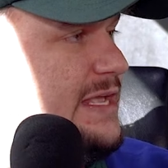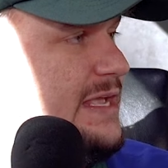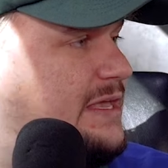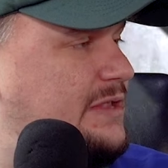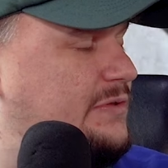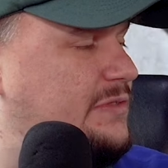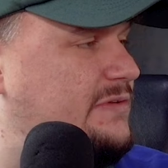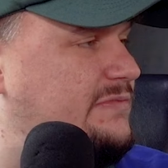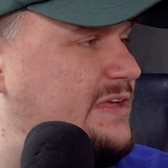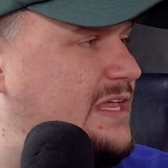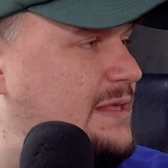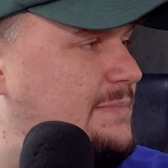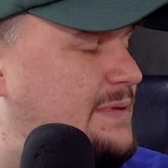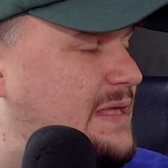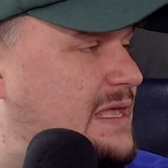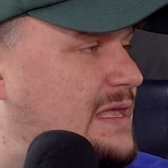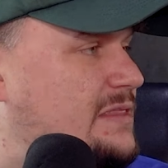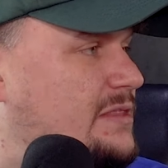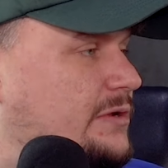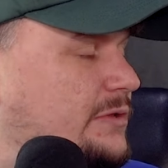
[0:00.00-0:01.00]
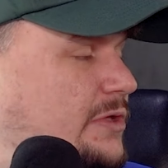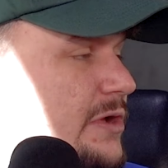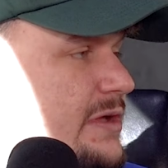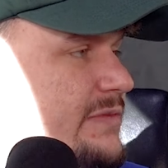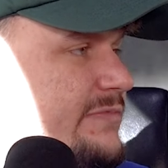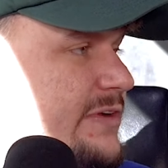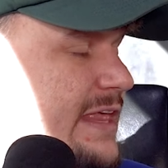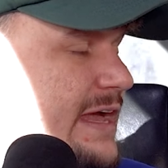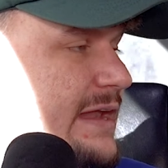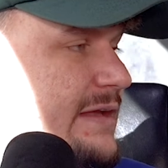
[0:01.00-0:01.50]
they get on the VDP and they're
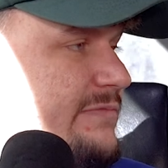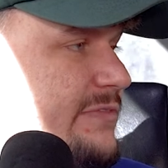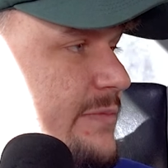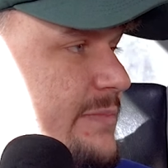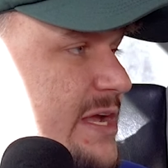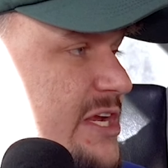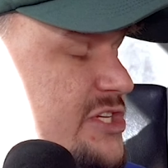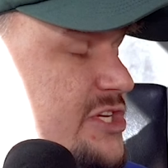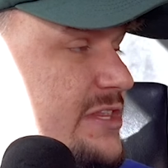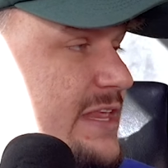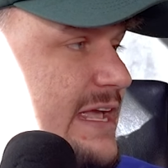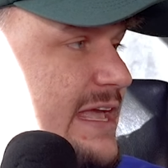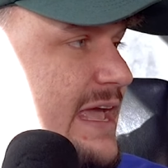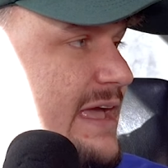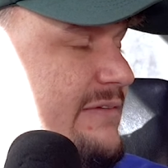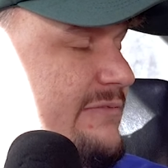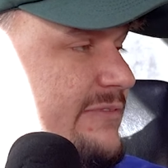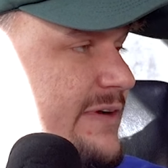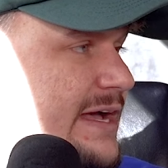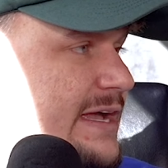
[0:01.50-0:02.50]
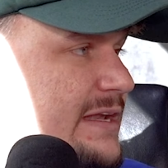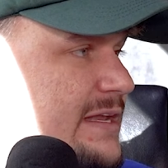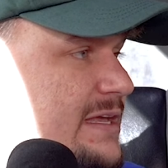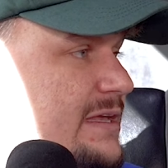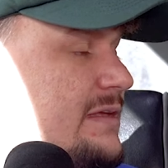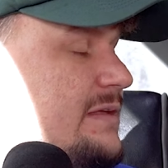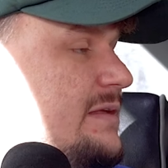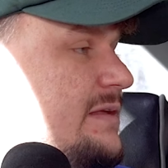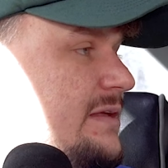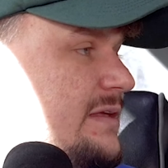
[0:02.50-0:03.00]
looking for that information, they can't find it.